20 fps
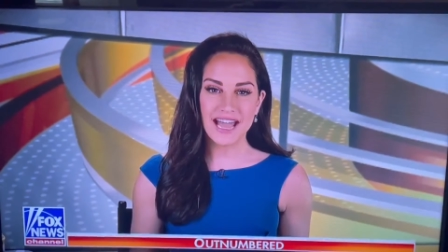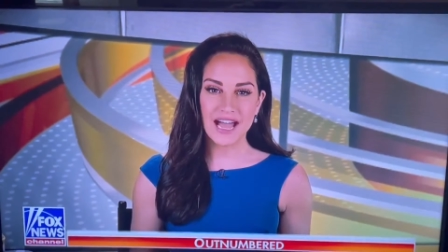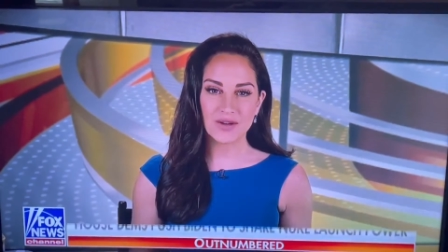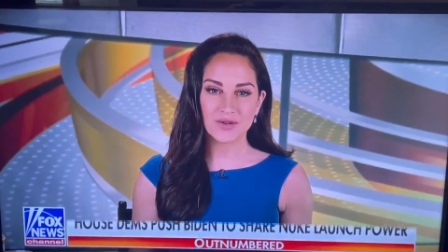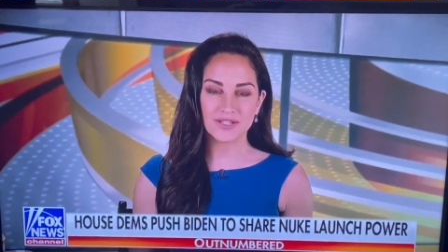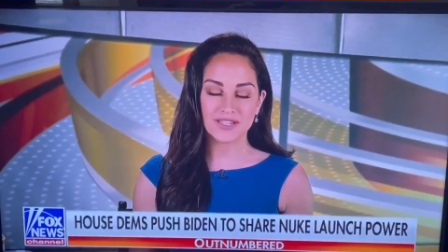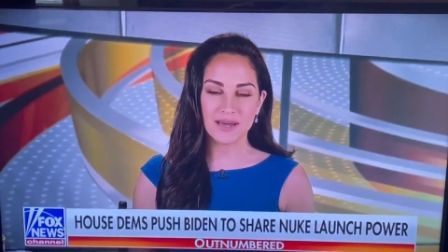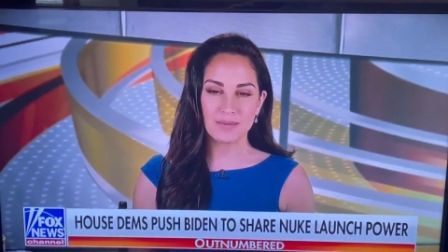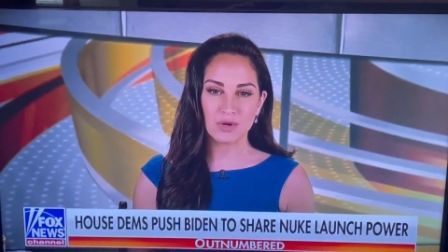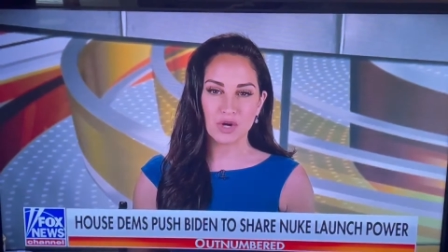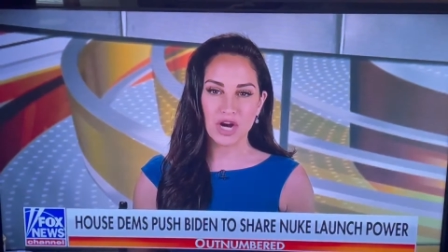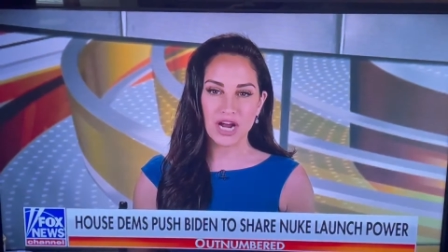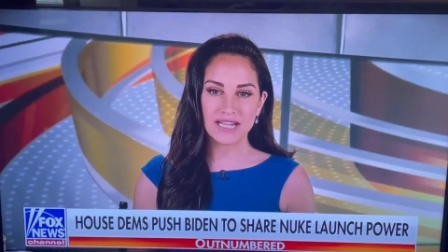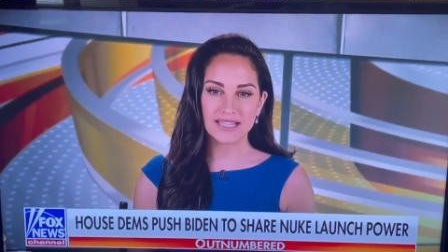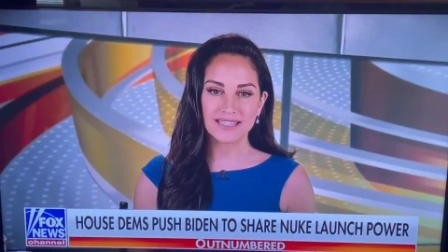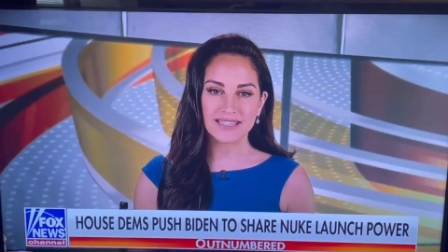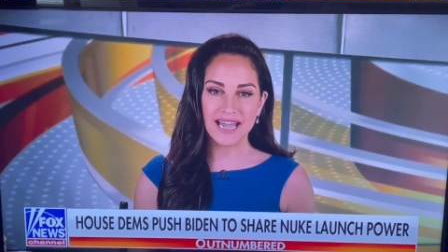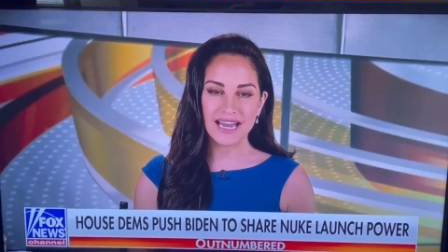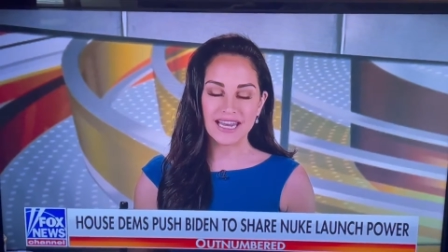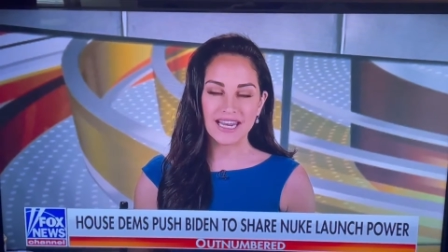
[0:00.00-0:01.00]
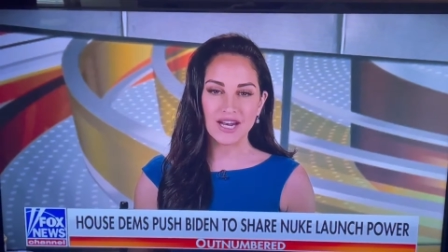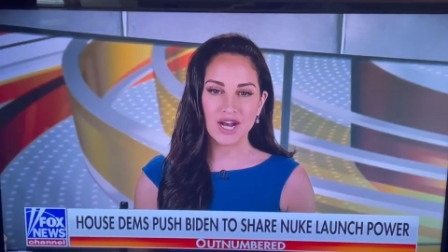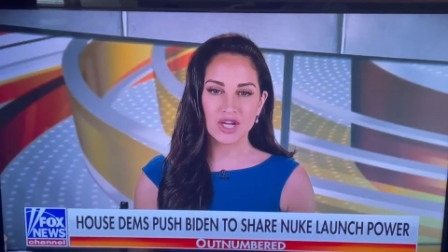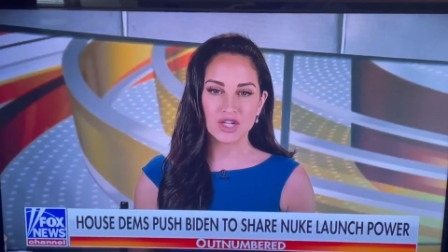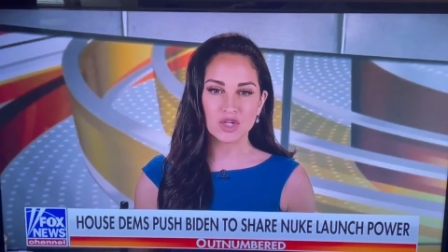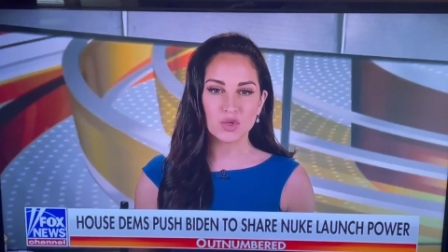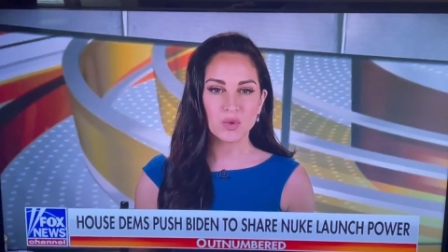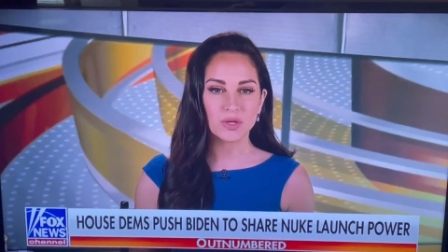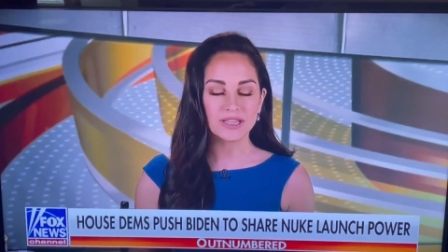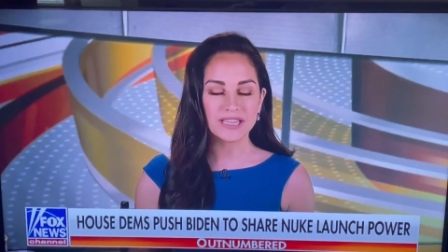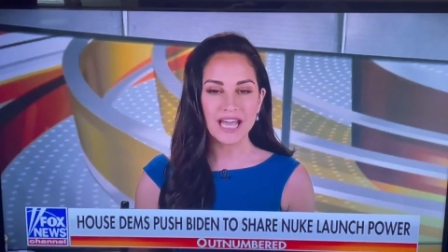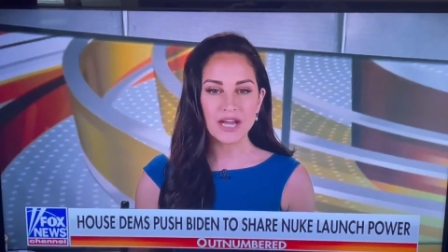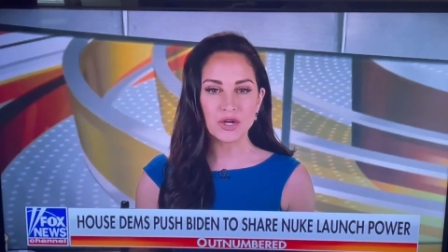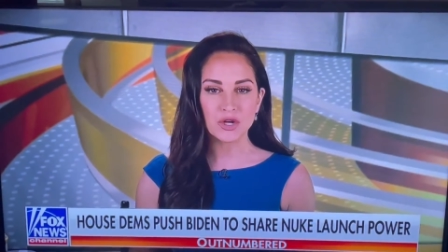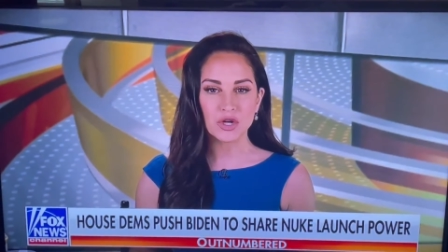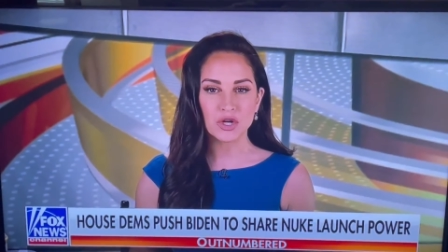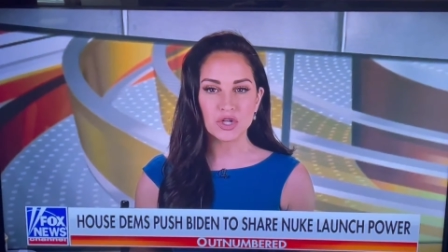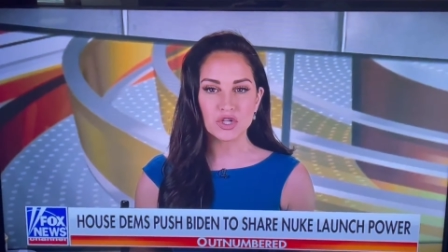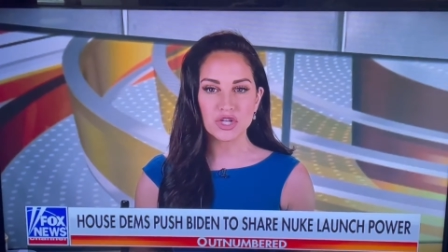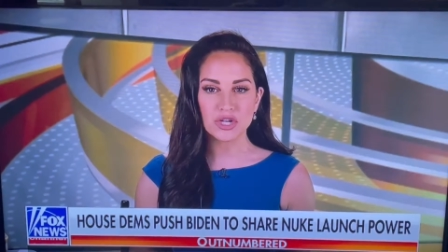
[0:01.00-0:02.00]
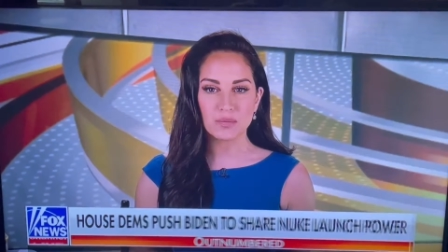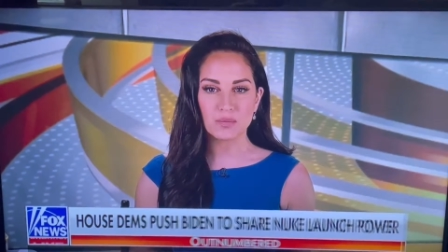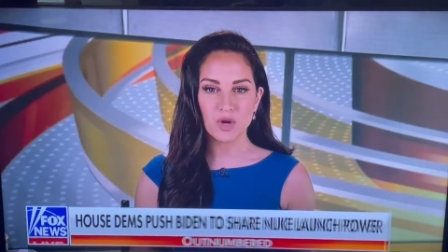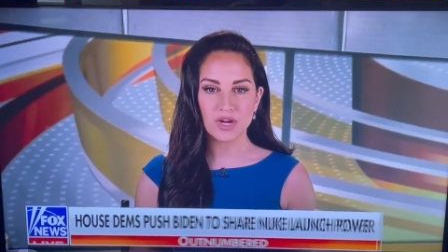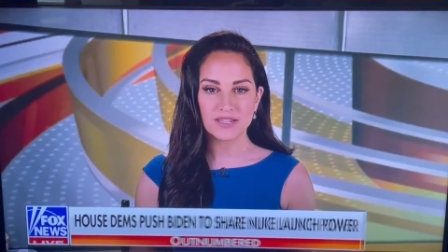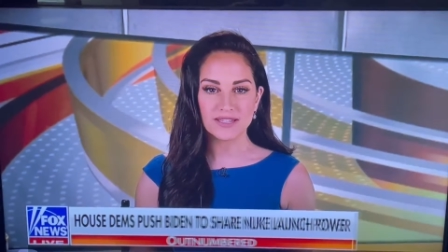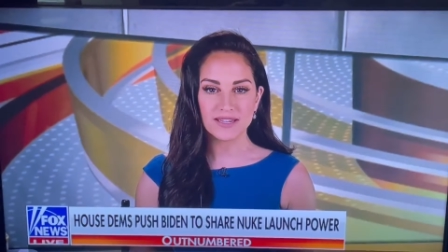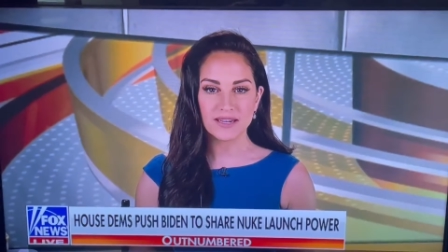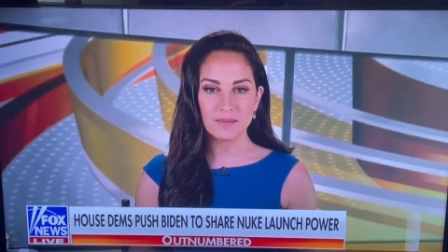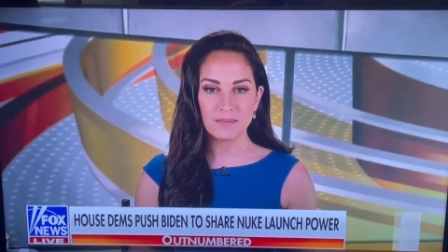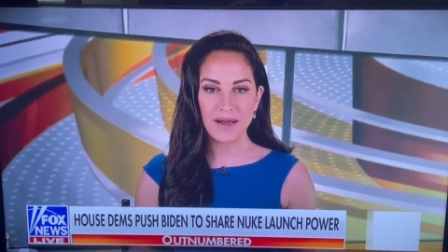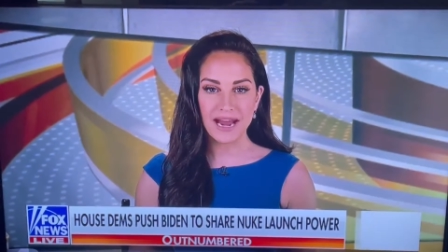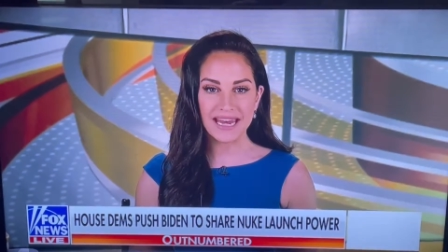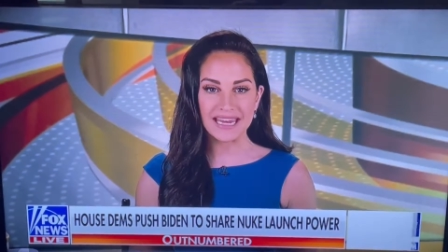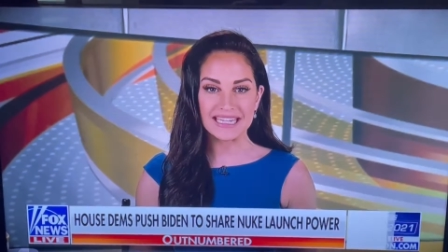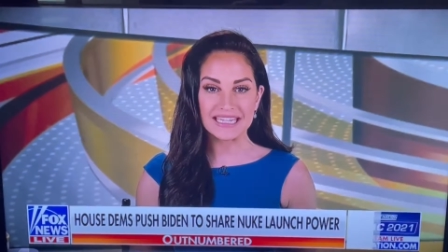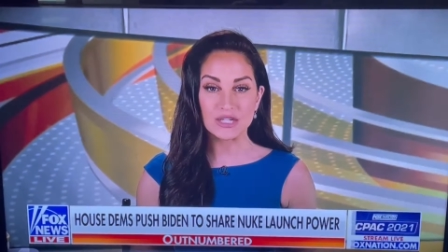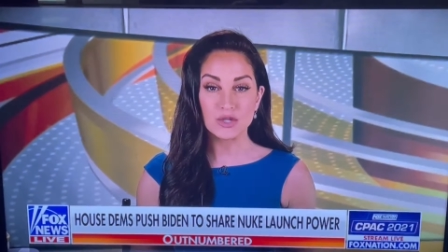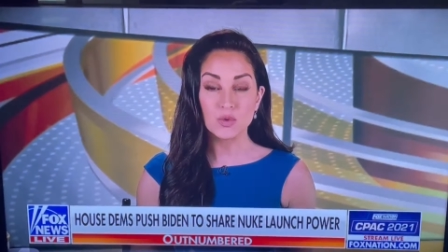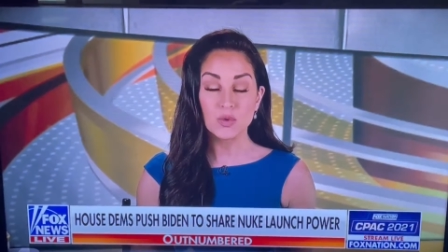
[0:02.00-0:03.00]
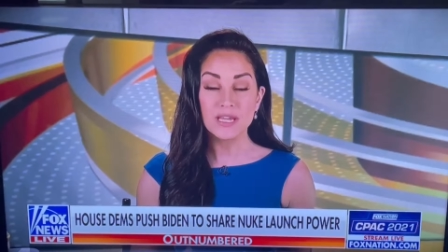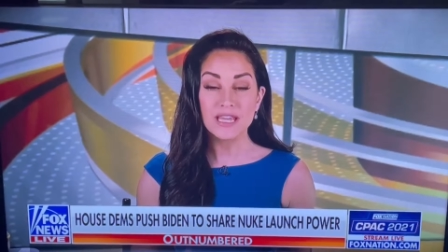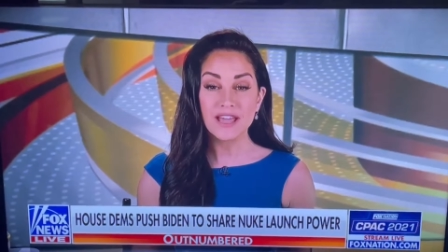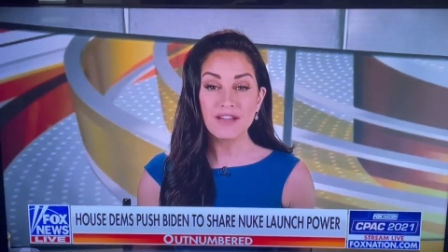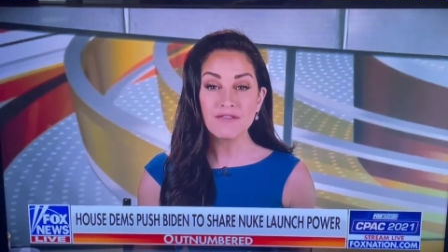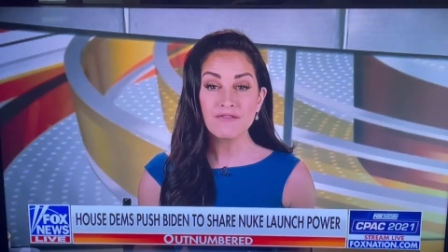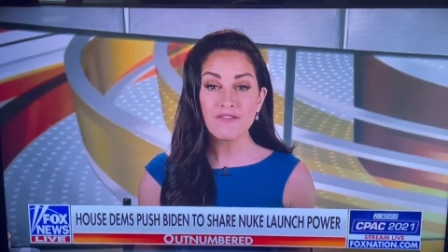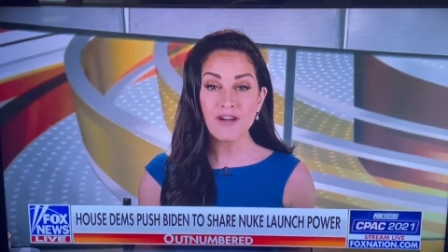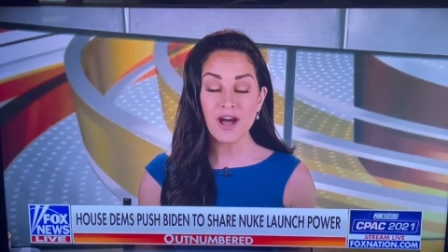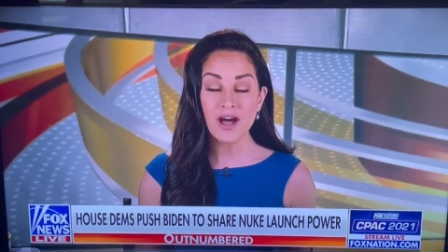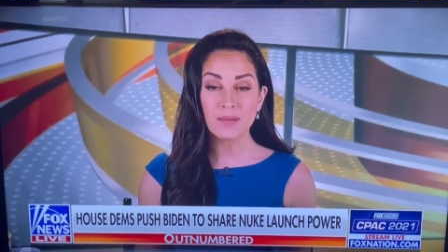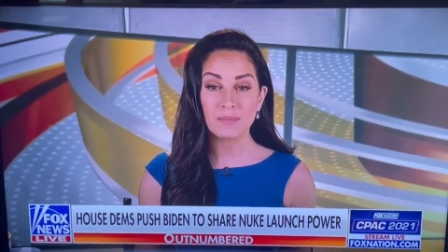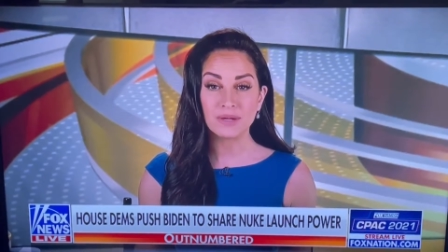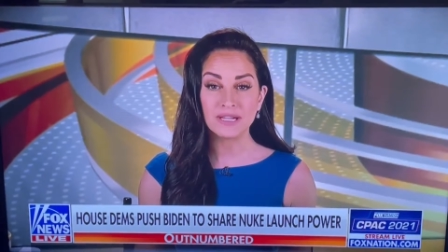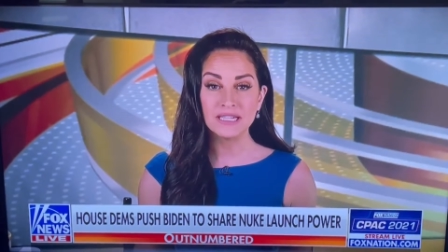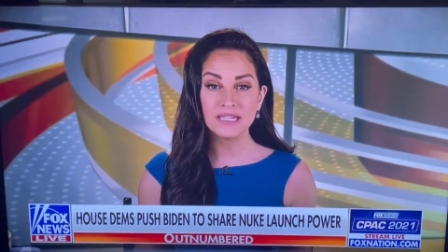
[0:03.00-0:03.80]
House Democrats signing on to a letter urging President Biden to give up